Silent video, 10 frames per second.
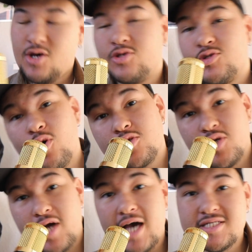talk to
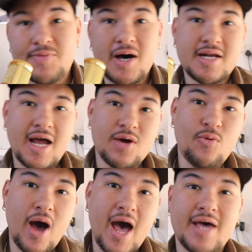you guys about like
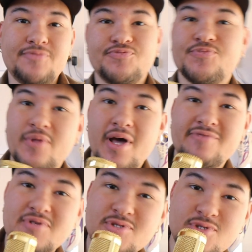why
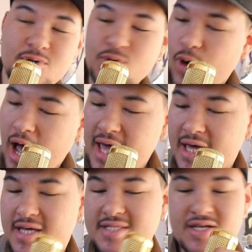I've been so
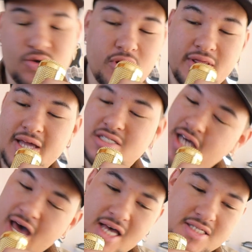quiet and all of that
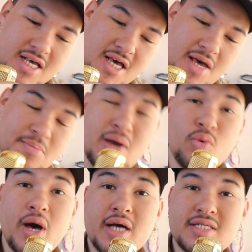jazz. Man,
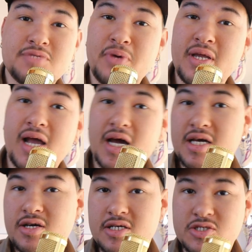works has been
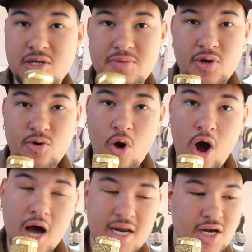like extremely
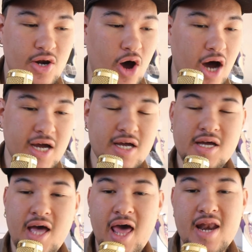hard and long
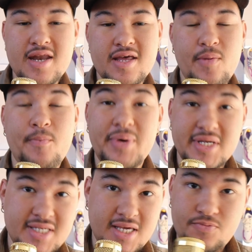and
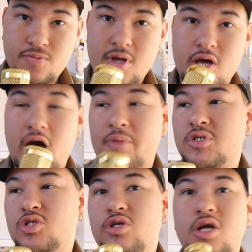busy. I've been
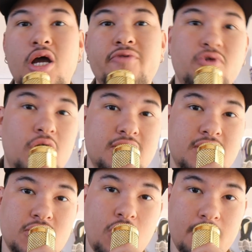shooting a lot of
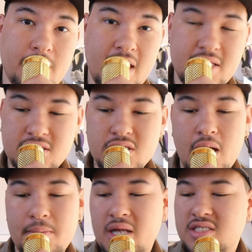content on my
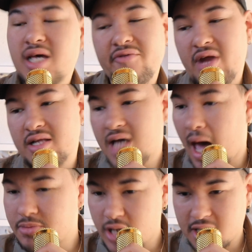Instagram, and I just haven't had
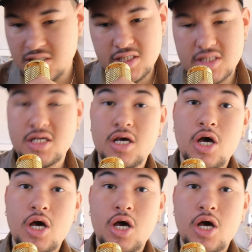time to actually just